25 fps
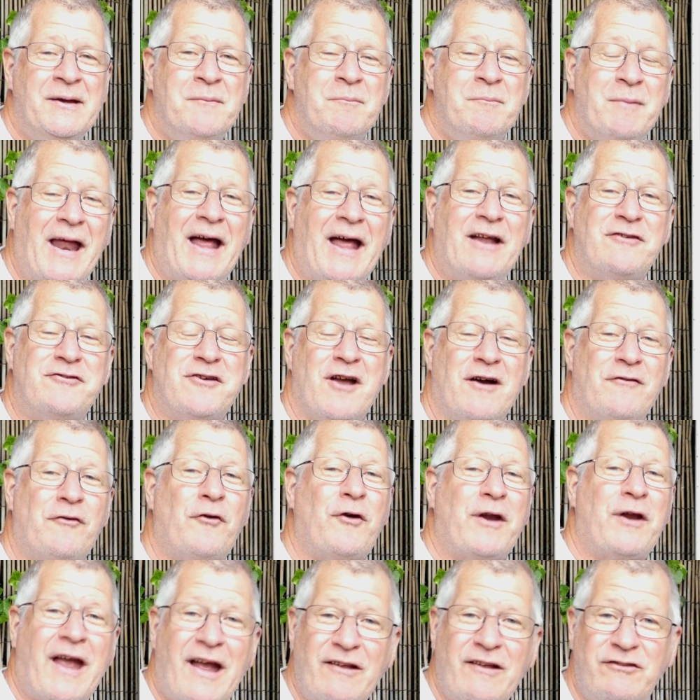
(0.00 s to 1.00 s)
but actually I've
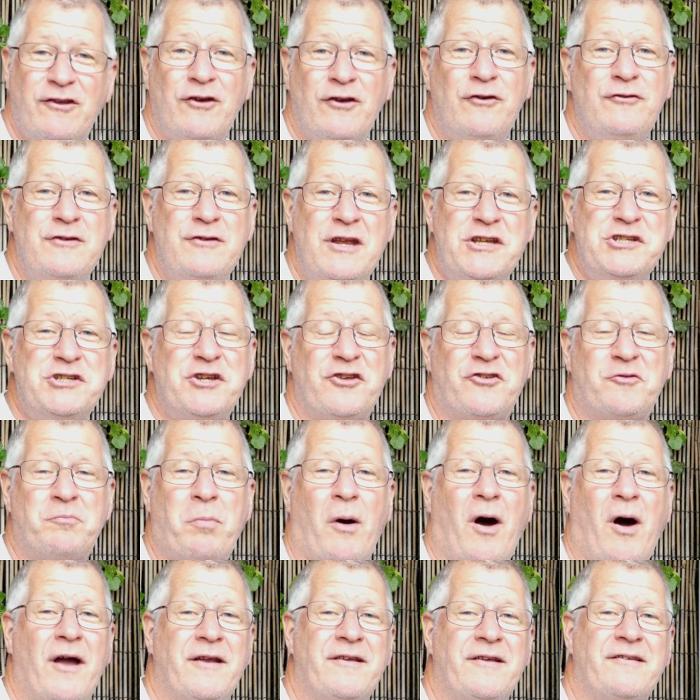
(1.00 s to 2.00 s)
already had two ninja
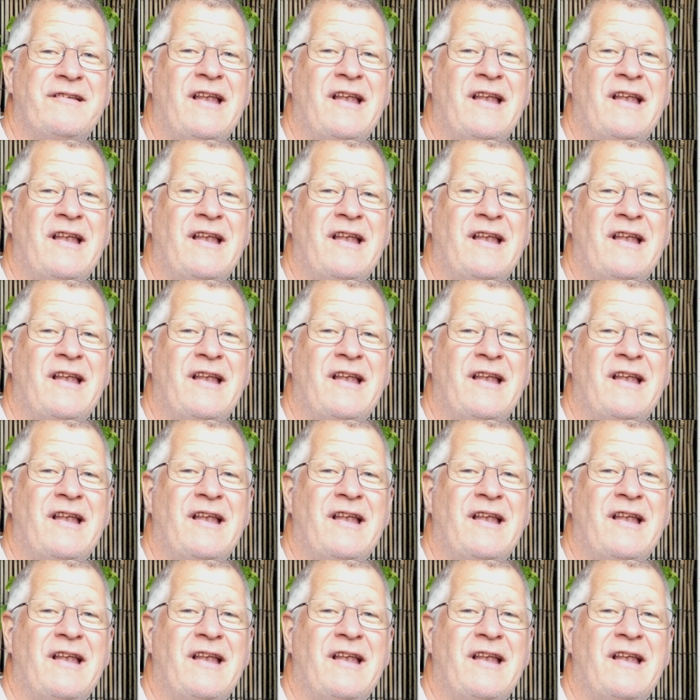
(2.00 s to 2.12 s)
spiders